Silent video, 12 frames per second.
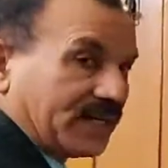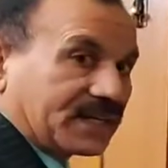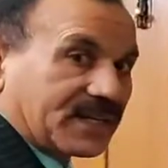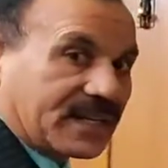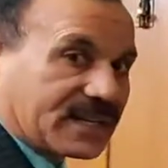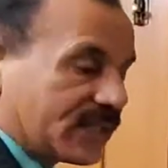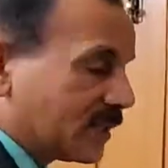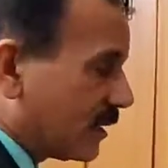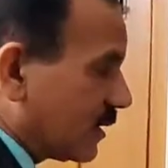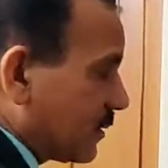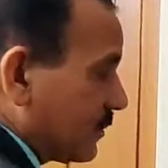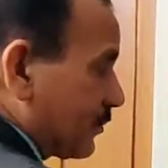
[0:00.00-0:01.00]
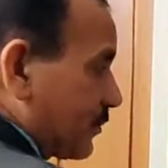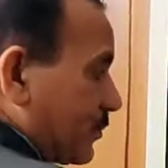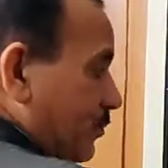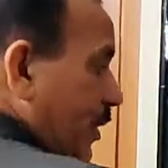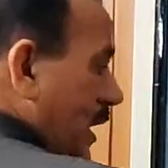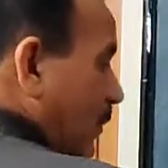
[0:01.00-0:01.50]
increase in
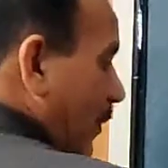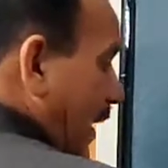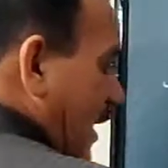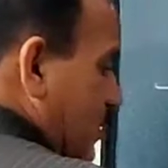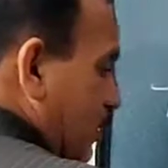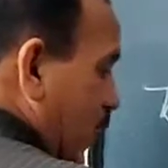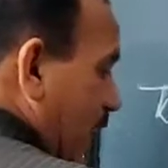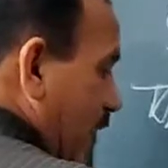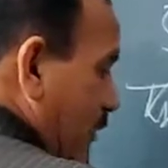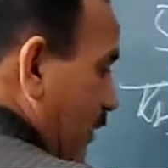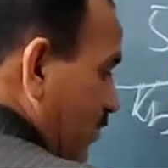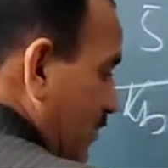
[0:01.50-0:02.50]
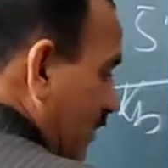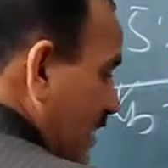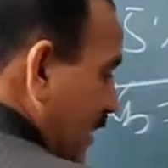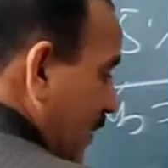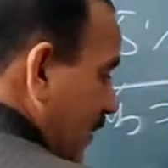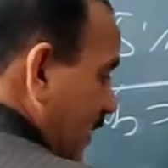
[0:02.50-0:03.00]
boiling point is
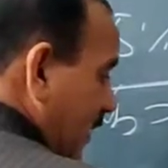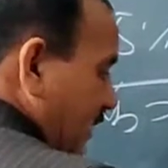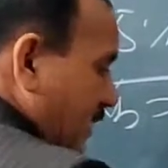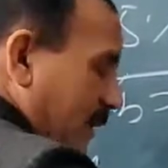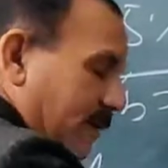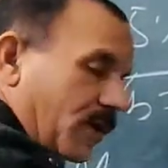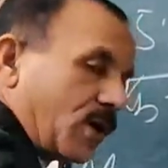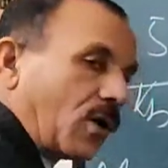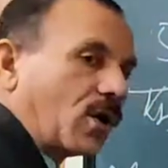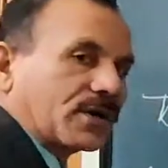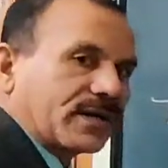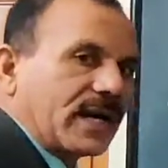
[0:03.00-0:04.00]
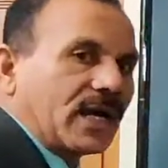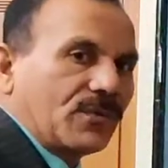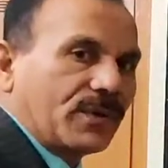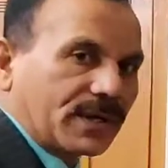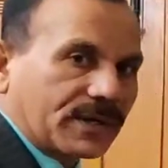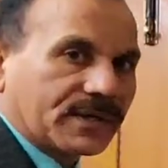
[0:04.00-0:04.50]
0.137 degrees C or
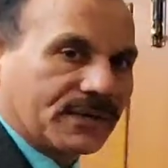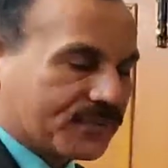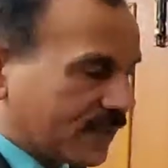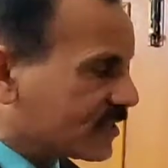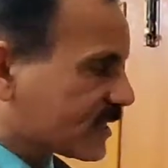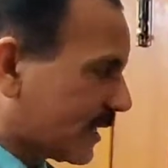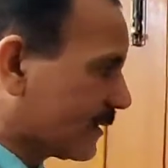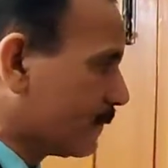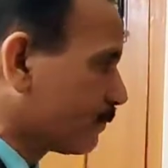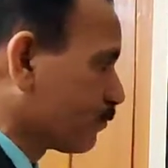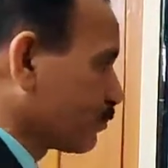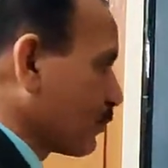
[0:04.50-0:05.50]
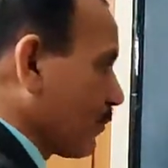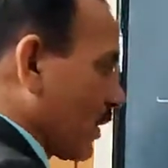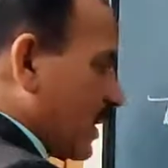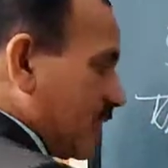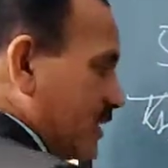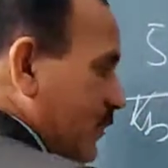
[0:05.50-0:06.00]
Kelvin. Differential,
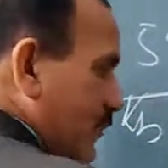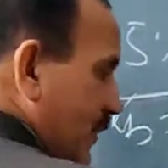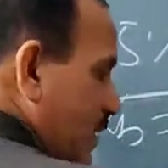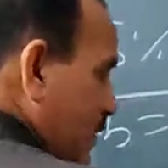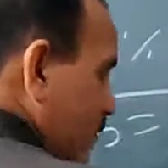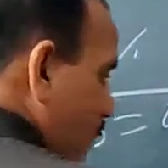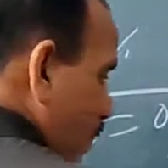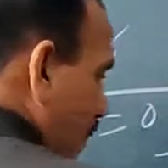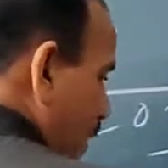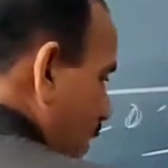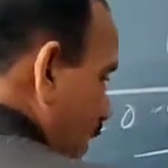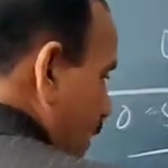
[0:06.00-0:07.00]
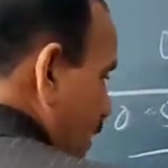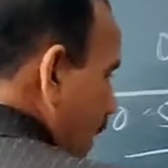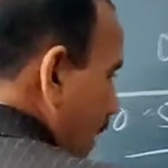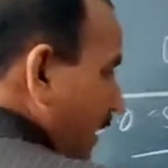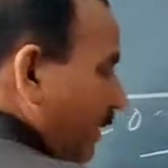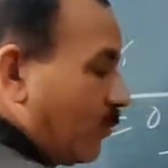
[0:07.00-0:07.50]
it is difference,
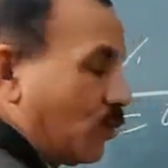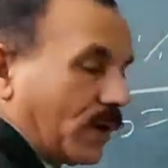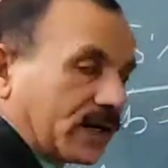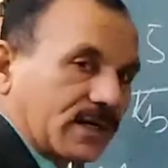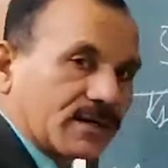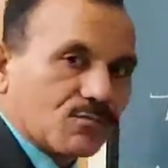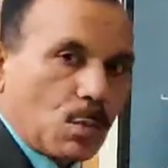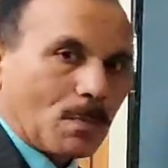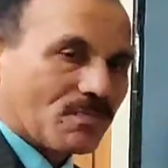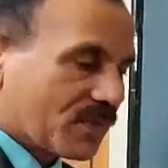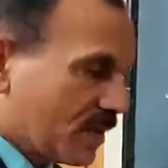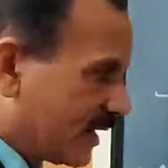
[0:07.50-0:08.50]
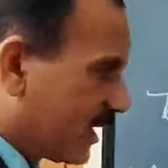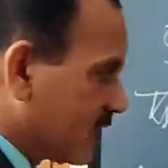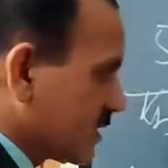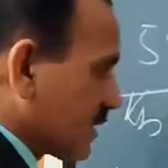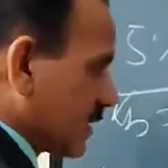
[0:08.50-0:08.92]
and W1 it is